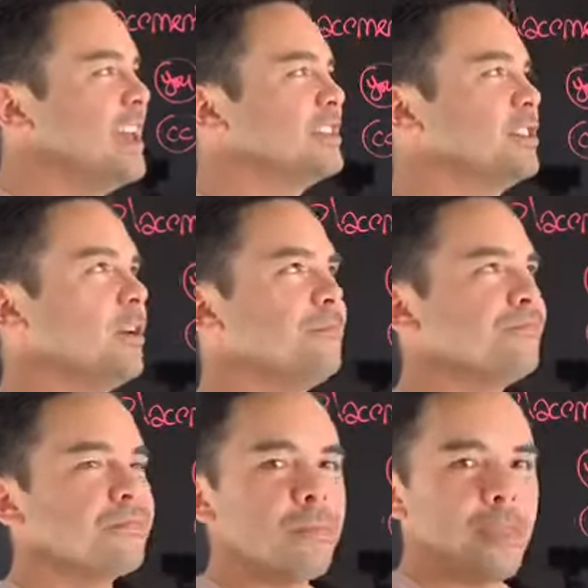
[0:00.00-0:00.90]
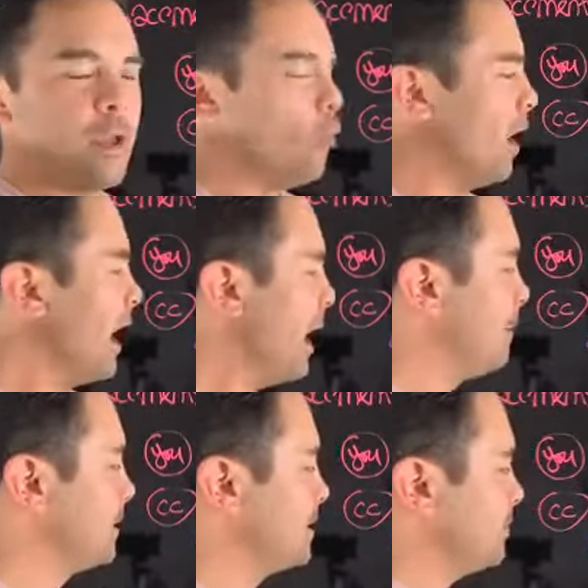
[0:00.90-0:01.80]
So what
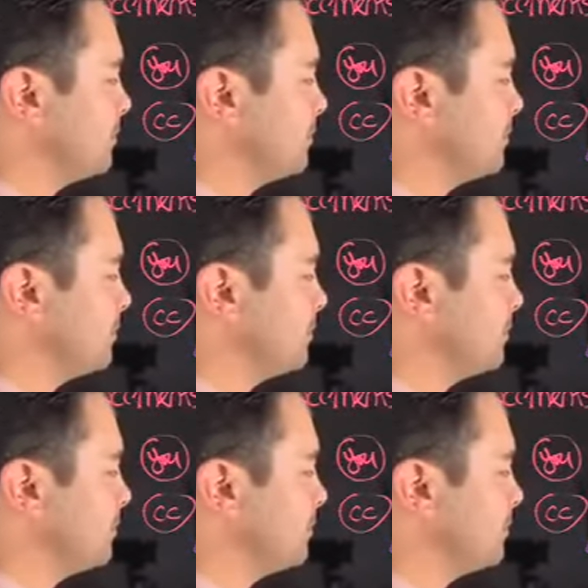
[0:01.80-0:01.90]
happens